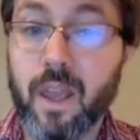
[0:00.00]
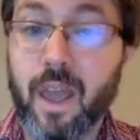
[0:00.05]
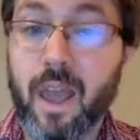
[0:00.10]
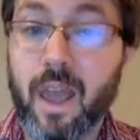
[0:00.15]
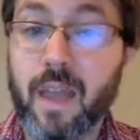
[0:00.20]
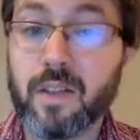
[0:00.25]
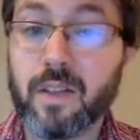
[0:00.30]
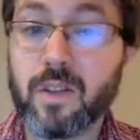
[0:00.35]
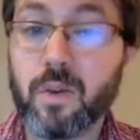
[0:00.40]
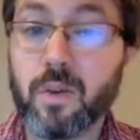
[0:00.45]

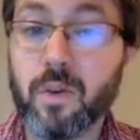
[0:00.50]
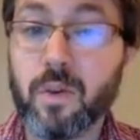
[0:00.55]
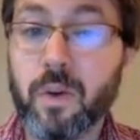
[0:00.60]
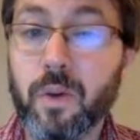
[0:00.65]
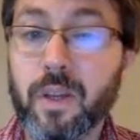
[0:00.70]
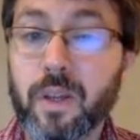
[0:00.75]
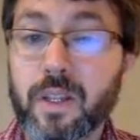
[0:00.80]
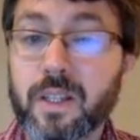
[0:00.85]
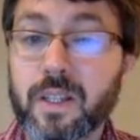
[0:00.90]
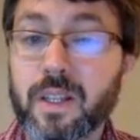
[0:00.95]
And so we
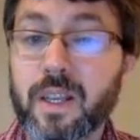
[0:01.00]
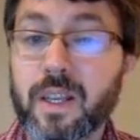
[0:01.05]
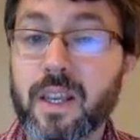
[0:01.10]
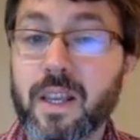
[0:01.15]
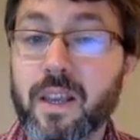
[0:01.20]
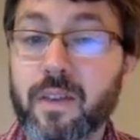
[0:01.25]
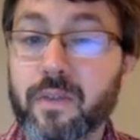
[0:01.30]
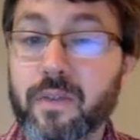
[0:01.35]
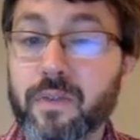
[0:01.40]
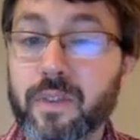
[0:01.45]
want to see
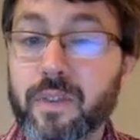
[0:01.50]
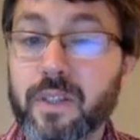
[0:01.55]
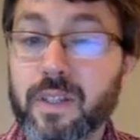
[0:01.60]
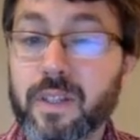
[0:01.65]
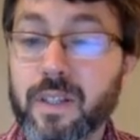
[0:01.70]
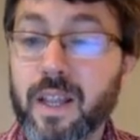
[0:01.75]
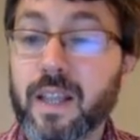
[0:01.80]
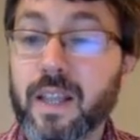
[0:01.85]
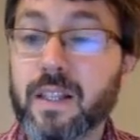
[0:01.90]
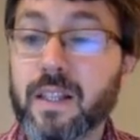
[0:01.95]
if
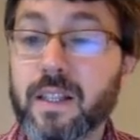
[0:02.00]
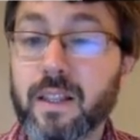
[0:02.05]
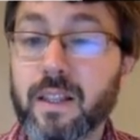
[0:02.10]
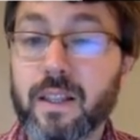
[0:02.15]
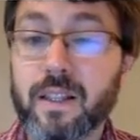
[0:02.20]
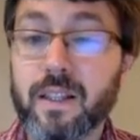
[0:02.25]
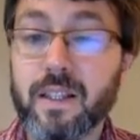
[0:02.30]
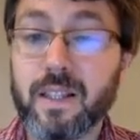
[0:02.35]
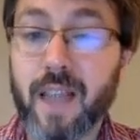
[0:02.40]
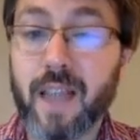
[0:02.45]
states in
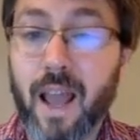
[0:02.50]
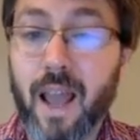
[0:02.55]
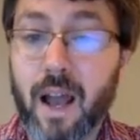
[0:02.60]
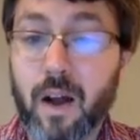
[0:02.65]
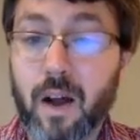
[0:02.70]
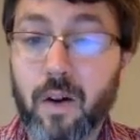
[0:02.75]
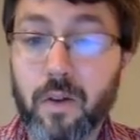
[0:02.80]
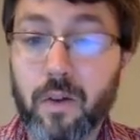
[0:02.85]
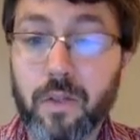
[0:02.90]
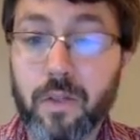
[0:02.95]
the
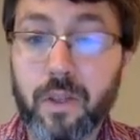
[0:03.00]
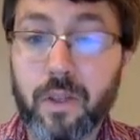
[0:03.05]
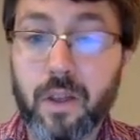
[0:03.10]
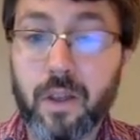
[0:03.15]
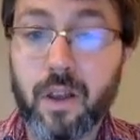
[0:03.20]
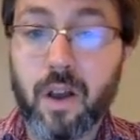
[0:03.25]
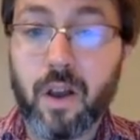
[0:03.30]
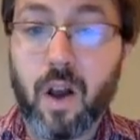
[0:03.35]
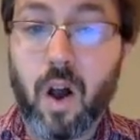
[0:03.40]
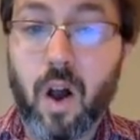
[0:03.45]
South
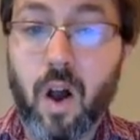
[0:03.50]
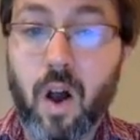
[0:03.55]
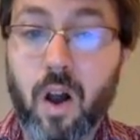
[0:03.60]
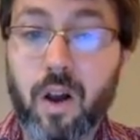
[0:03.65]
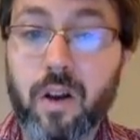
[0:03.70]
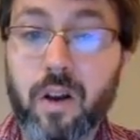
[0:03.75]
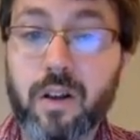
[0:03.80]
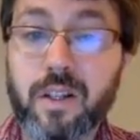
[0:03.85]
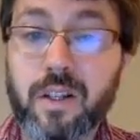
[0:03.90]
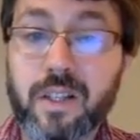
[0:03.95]

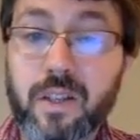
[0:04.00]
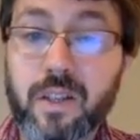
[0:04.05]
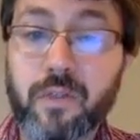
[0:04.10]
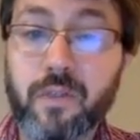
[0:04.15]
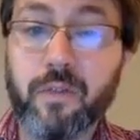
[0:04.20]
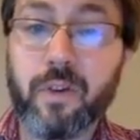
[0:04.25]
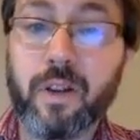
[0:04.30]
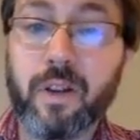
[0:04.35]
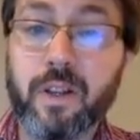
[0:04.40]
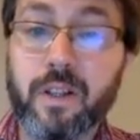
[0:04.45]
are
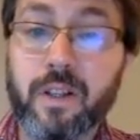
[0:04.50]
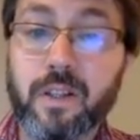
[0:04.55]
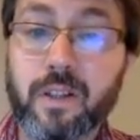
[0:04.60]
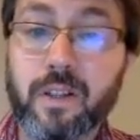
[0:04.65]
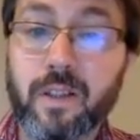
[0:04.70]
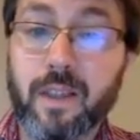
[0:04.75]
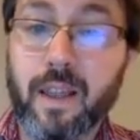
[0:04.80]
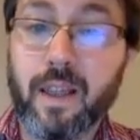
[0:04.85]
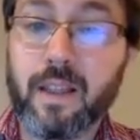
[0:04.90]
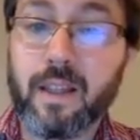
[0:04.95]
different
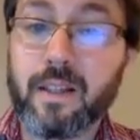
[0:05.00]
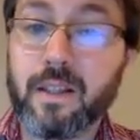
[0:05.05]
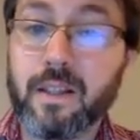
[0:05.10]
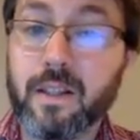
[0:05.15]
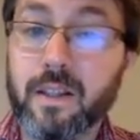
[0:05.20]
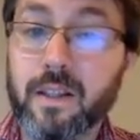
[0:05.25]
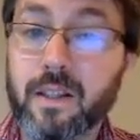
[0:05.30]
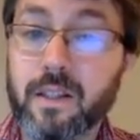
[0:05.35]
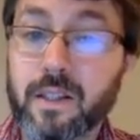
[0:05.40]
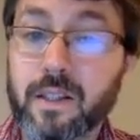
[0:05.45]

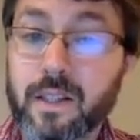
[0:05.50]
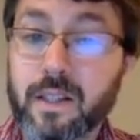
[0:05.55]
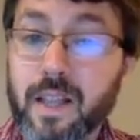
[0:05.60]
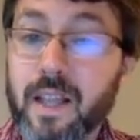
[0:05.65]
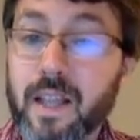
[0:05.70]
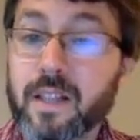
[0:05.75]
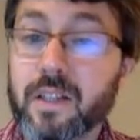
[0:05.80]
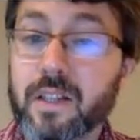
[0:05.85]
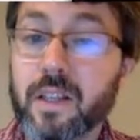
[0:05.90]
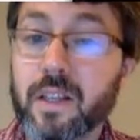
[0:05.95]
than
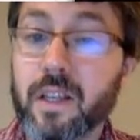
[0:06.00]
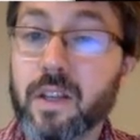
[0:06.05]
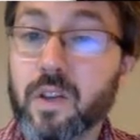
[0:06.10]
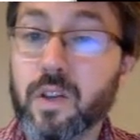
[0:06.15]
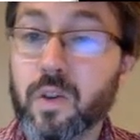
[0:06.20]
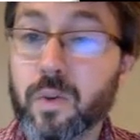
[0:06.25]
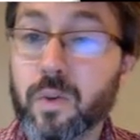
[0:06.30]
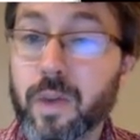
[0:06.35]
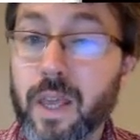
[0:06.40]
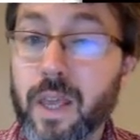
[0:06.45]
states in
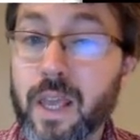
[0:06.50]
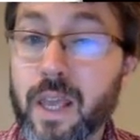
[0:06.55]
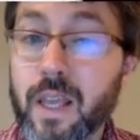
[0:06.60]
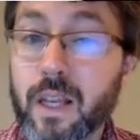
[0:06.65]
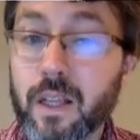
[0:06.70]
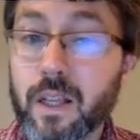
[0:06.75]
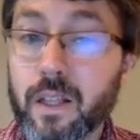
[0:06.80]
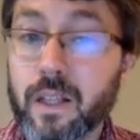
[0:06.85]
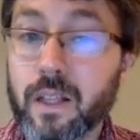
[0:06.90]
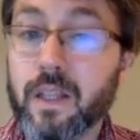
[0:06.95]
New
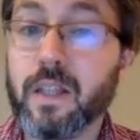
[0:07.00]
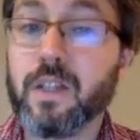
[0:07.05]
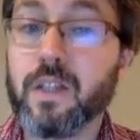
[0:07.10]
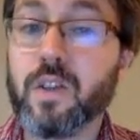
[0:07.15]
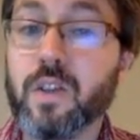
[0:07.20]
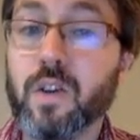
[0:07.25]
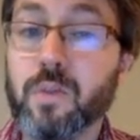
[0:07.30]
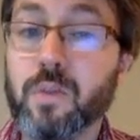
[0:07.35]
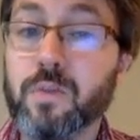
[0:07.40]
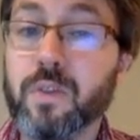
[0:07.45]
England in
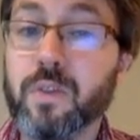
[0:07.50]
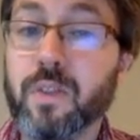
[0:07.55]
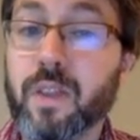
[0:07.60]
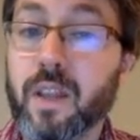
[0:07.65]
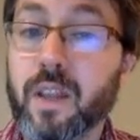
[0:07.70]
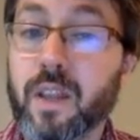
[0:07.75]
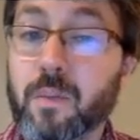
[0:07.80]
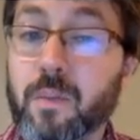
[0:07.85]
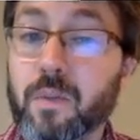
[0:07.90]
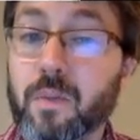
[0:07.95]
terms of the
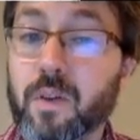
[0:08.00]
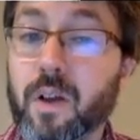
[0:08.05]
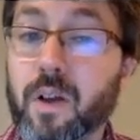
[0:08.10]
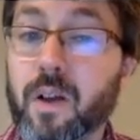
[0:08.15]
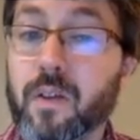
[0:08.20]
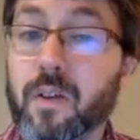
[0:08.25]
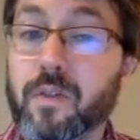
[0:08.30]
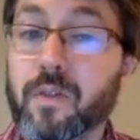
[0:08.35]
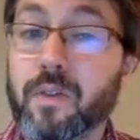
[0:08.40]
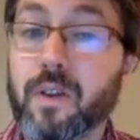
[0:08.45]
number
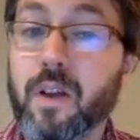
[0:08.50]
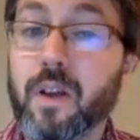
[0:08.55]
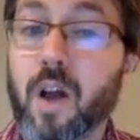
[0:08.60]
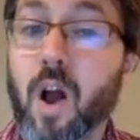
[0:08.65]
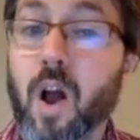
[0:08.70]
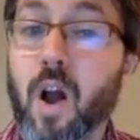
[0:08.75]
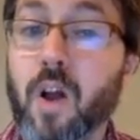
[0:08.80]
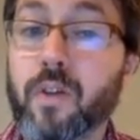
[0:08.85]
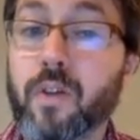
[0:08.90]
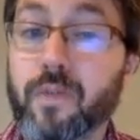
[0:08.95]
of
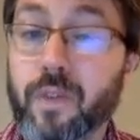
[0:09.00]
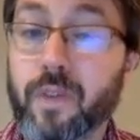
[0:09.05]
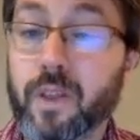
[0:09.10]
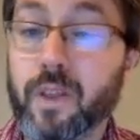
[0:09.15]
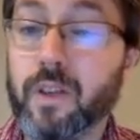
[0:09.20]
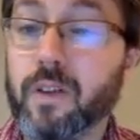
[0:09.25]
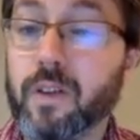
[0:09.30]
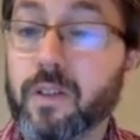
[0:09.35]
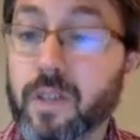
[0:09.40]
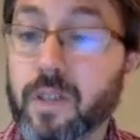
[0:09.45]
heart
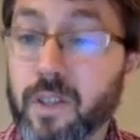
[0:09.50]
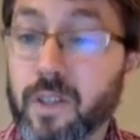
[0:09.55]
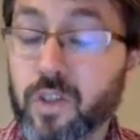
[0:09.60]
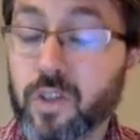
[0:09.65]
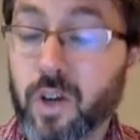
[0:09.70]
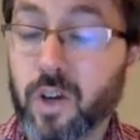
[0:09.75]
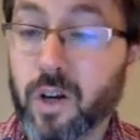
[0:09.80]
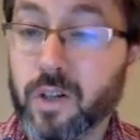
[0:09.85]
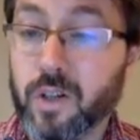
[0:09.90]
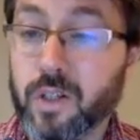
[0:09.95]
failure
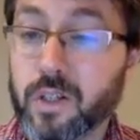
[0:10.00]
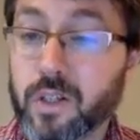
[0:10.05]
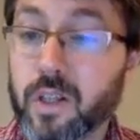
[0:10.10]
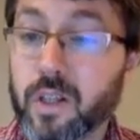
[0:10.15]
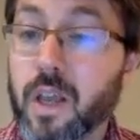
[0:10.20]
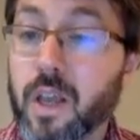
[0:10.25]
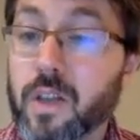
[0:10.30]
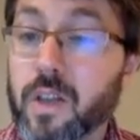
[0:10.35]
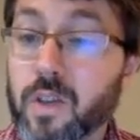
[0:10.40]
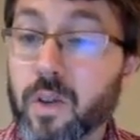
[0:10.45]
discharges.
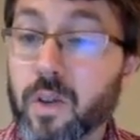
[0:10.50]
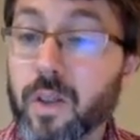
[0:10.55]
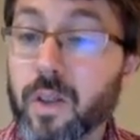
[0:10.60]
So